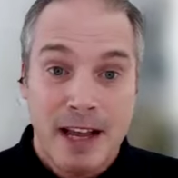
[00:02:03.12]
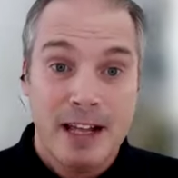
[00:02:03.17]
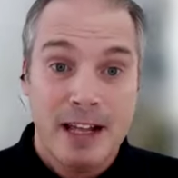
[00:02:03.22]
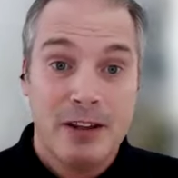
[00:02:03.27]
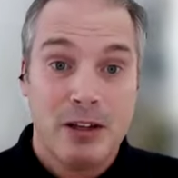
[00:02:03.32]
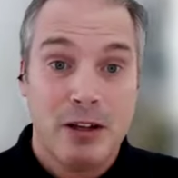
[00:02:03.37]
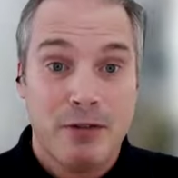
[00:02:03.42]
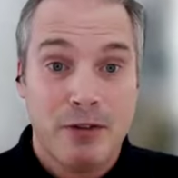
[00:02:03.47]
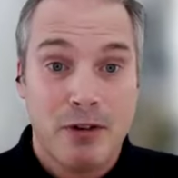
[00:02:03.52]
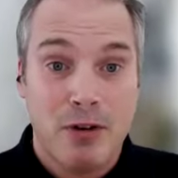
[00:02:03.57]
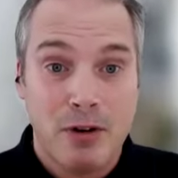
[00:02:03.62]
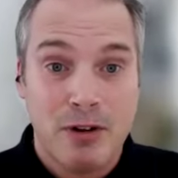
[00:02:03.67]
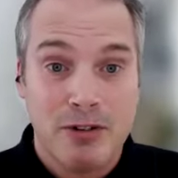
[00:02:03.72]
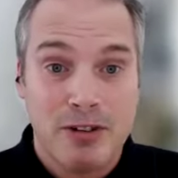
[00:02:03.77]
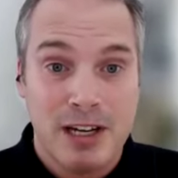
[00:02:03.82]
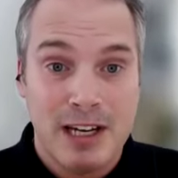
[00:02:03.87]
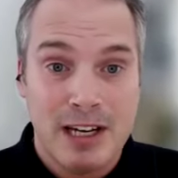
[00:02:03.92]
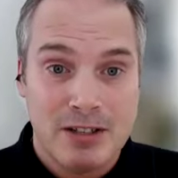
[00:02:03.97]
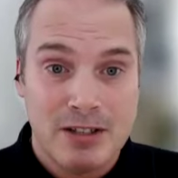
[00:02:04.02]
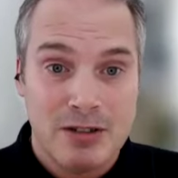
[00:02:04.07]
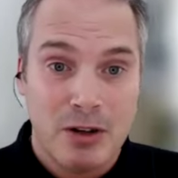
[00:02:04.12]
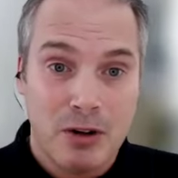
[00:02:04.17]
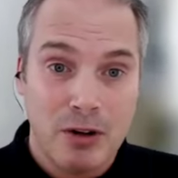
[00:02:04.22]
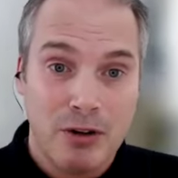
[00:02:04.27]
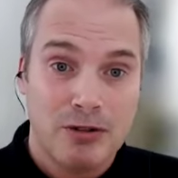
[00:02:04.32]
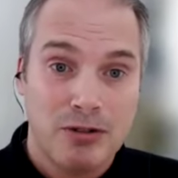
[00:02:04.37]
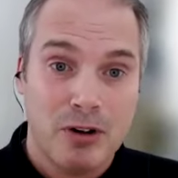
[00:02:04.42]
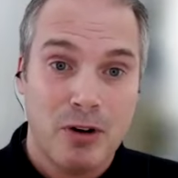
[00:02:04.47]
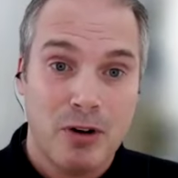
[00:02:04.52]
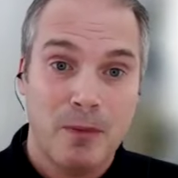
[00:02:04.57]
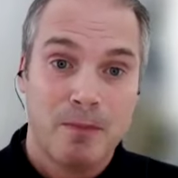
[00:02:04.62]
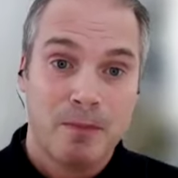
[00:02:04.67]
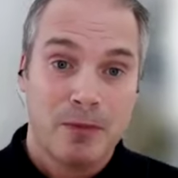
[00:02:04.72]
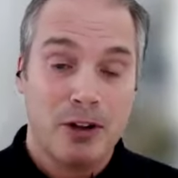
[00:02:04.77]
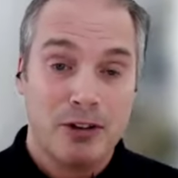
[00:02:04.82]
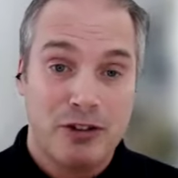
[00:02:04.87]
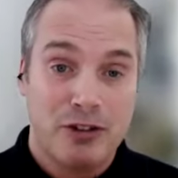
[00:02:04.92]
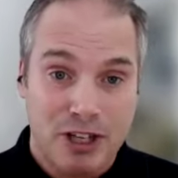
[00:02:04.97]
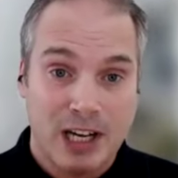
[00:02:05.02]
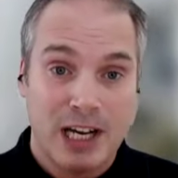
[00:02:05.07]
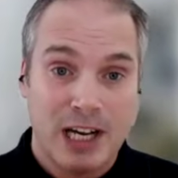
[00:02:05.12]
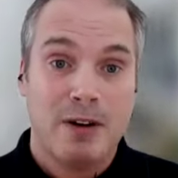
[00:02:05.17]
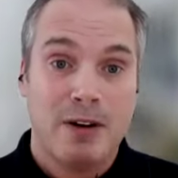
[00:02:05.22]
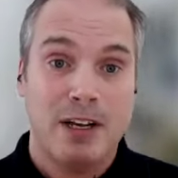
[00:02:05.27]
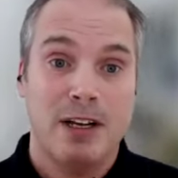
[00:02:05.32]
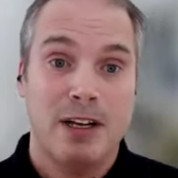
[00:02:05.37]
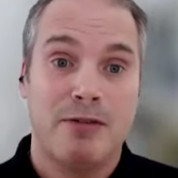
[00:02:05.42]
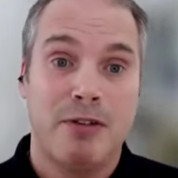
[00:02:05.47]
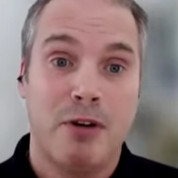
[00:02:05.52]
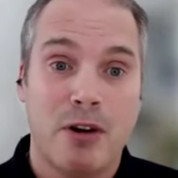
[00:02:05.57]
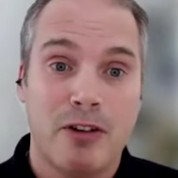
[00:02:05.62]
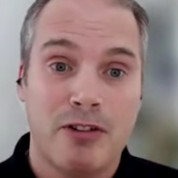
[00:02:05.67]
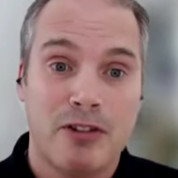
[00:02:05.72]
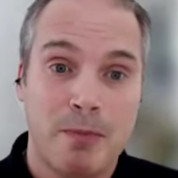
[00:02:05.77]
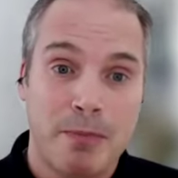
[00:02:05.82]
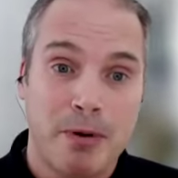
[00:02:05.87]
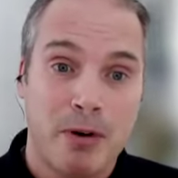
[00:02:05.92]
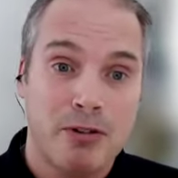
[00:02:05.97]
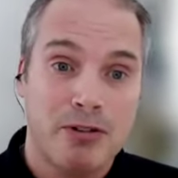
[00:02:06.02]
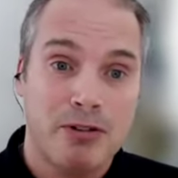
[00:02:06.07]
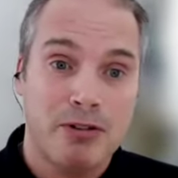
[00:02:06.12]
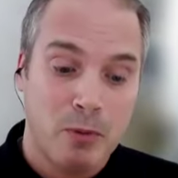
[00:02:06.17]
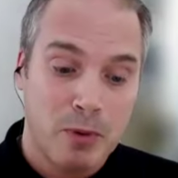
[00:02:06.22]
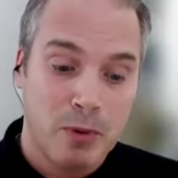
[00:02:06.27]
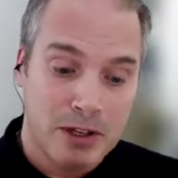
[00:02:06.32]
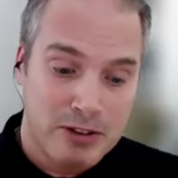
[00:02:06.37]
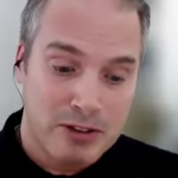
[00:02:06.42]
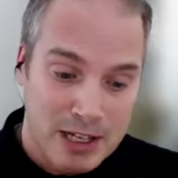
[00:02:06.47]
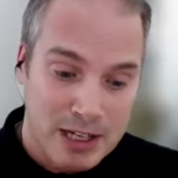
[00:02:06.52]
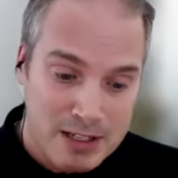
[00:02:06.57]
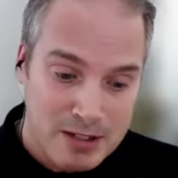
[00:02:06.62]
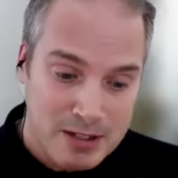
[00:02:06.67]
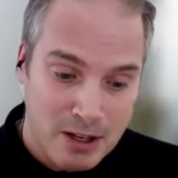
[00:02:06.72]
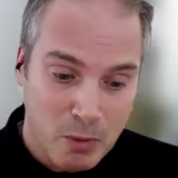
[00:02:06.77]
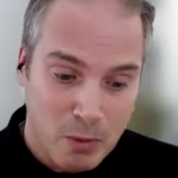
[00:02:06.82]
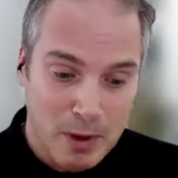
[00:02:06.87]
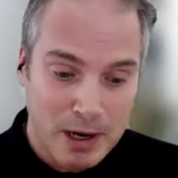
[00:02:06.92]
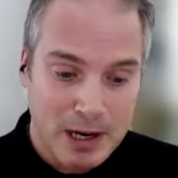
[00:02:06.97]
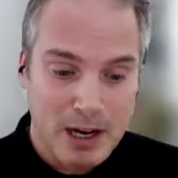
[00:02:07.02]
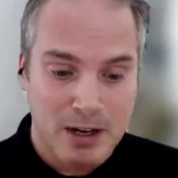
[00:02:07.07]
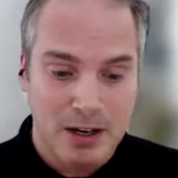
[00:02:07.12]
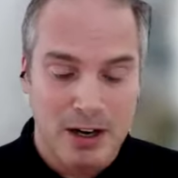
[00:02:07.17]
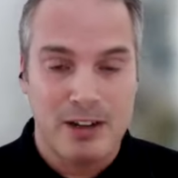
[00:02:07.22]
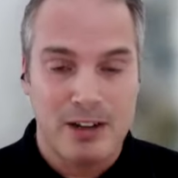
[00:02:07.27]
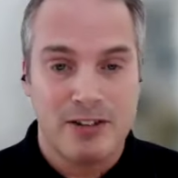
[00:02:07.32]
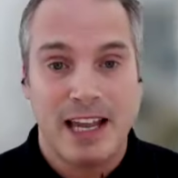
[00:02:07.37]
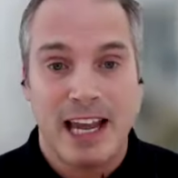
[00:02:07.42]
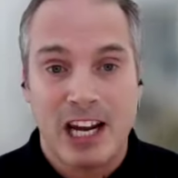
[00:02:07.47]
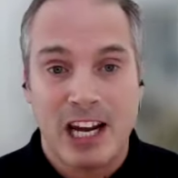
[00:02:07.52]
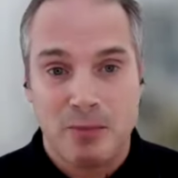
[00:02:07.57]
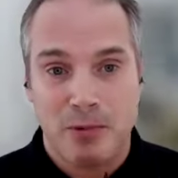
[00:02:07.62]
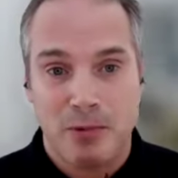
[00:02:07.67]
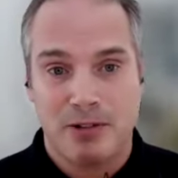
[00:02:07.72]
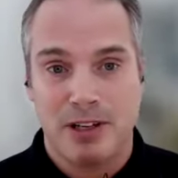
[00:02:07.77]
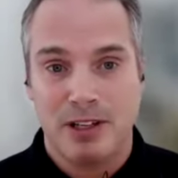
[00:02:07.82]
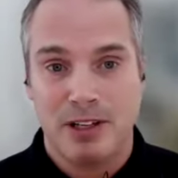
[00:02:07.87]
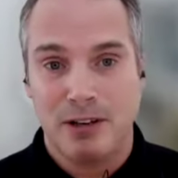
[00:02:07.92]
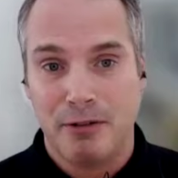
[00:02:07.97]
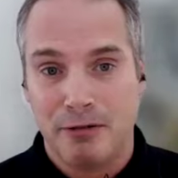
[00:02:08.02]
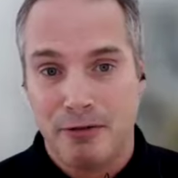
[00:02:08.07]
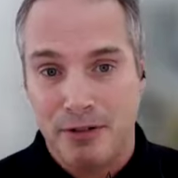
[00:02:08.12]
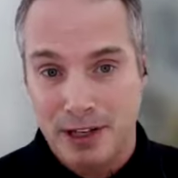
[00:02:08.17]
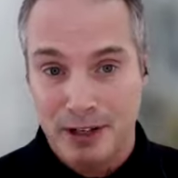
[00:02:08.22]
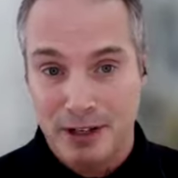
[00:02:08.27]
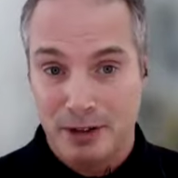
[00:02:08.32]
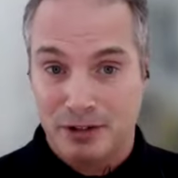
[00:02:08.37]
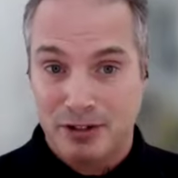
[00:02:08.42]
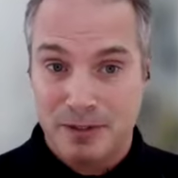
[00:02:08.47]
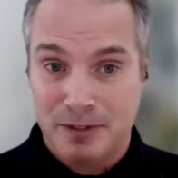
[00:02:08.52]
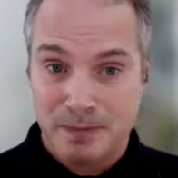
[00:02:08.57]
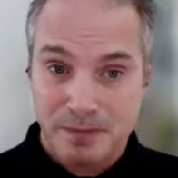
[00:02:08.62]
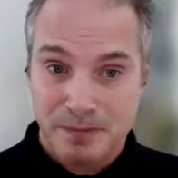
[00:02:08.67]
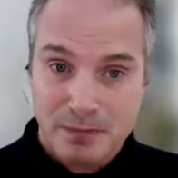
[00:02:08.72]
And of course, there is also a chair in the focus symposium, which is a recognized expert in the field.